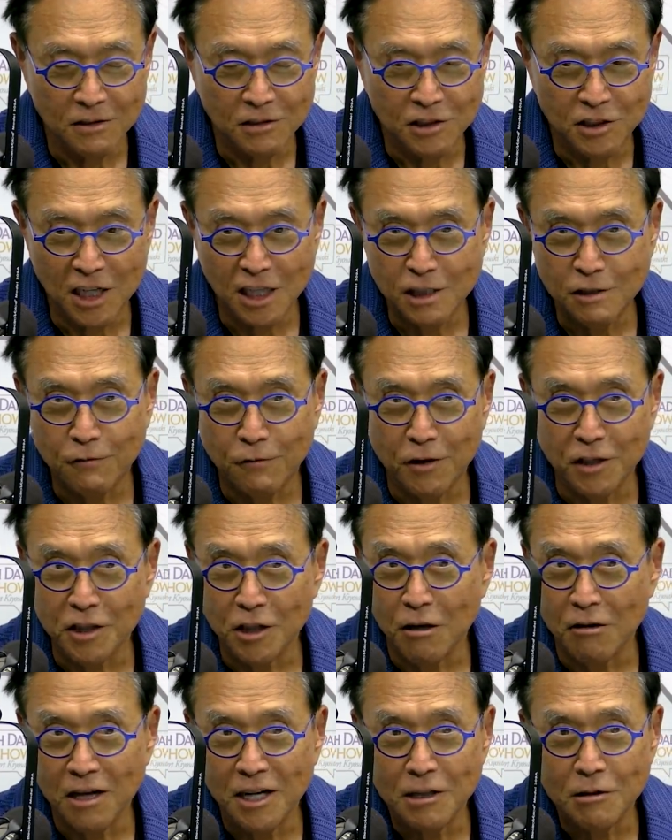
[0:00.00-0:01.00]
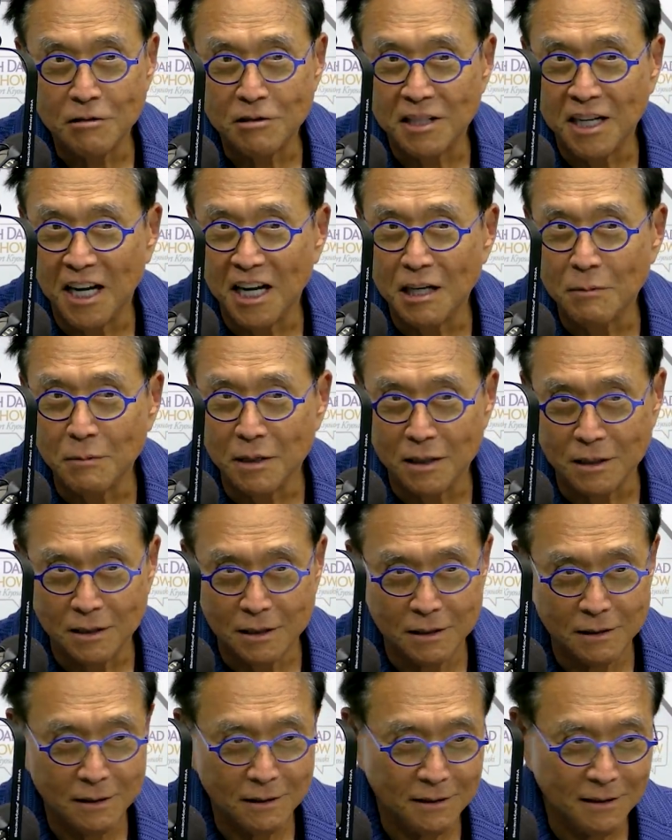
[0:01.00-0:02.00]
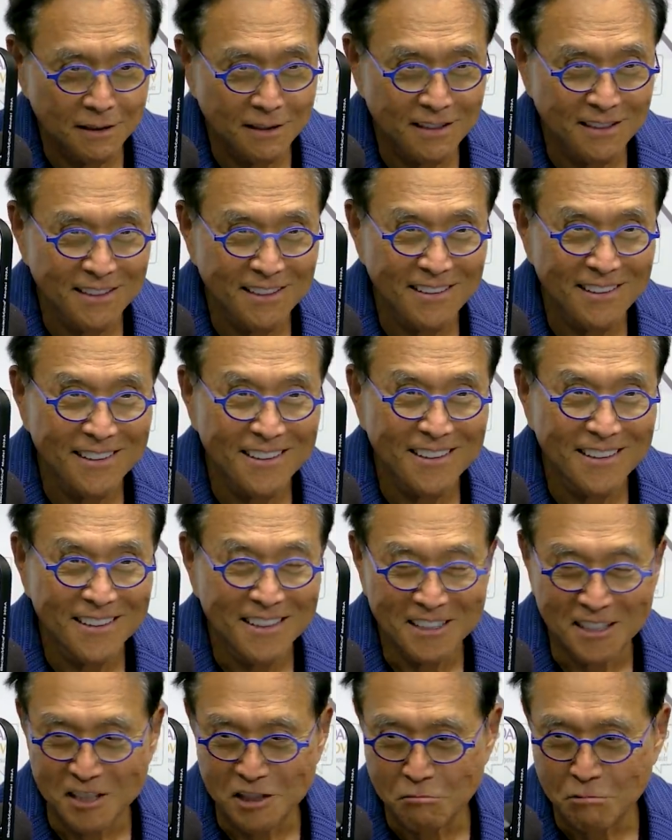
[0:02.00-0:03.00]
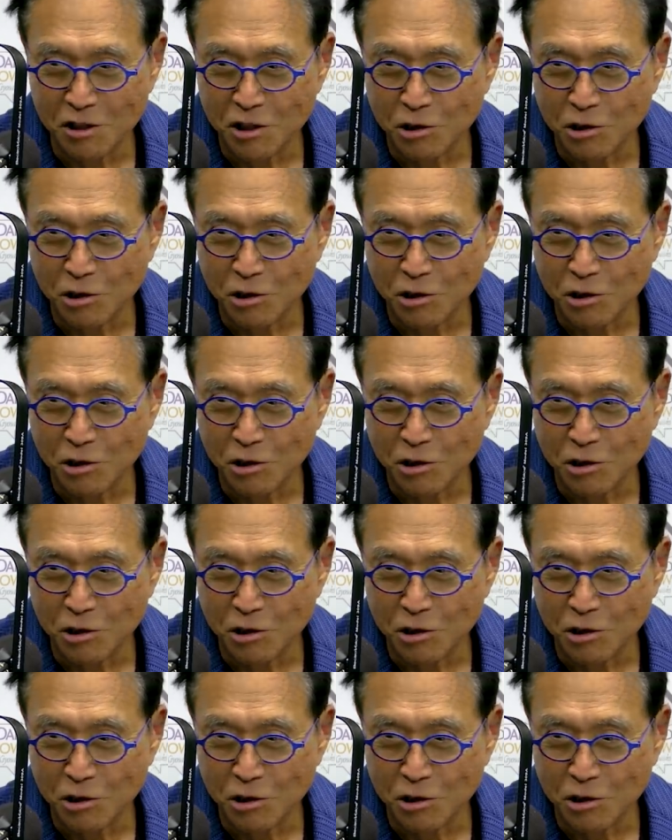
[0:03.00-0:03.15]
just for your entertainment. Because